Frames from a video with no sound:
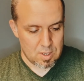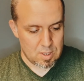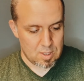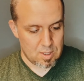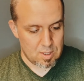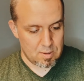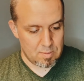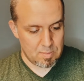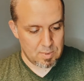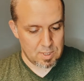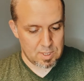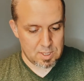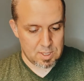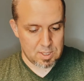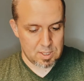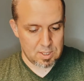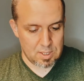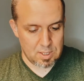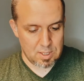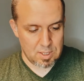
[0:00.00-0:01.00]
let me
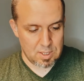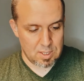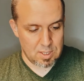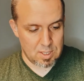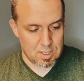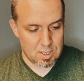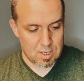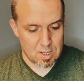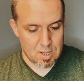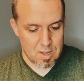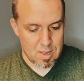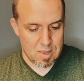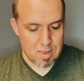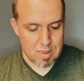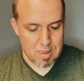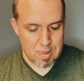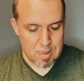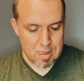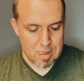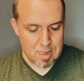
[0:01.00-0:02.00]
see.
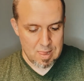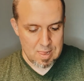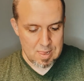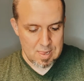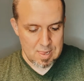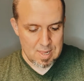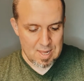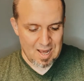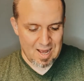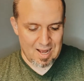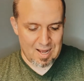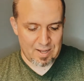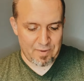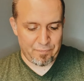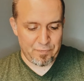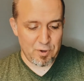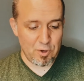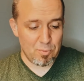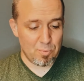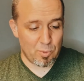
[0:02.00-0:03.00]
Uh, a
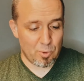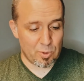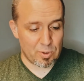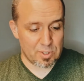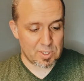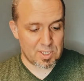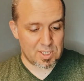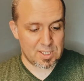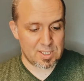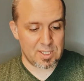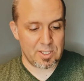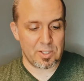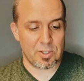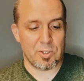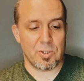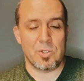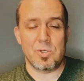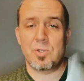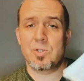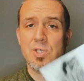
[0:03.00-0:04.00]
few more
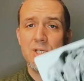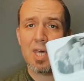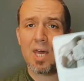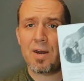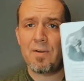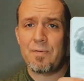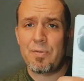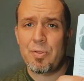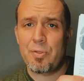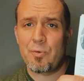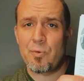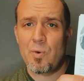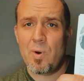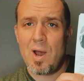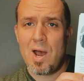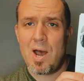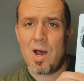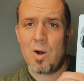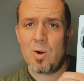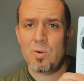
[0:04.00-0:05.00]
stills kind of
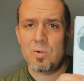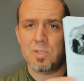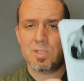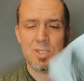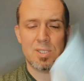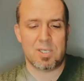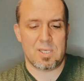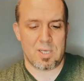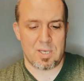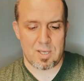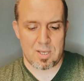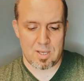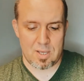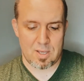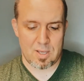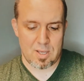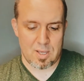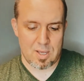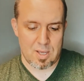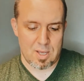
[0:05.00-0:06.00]
throughout
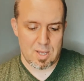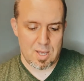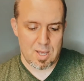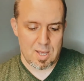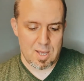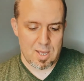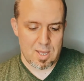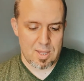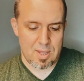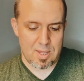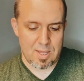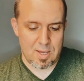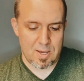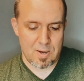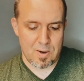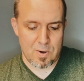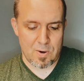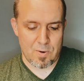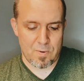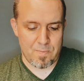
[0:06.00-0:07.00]

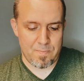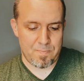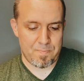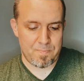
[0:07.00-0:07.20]
there.